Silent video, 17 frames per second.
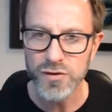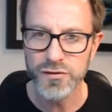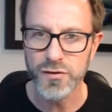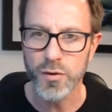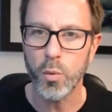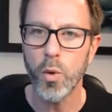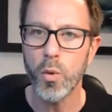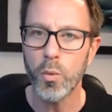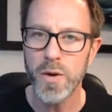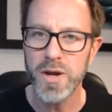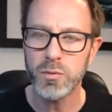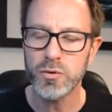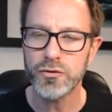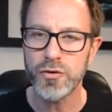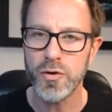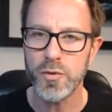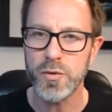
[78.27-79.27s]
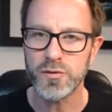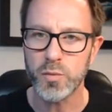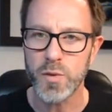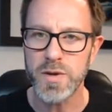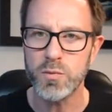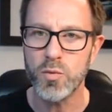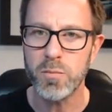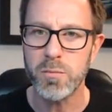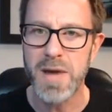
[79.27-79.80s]
So what we will do is
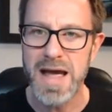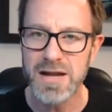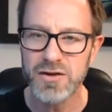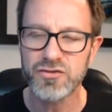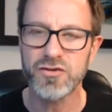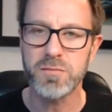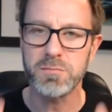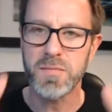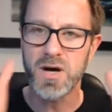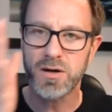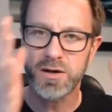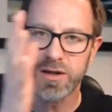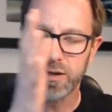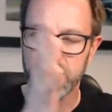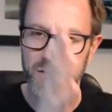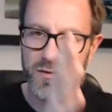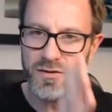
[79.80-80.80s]
we will match the market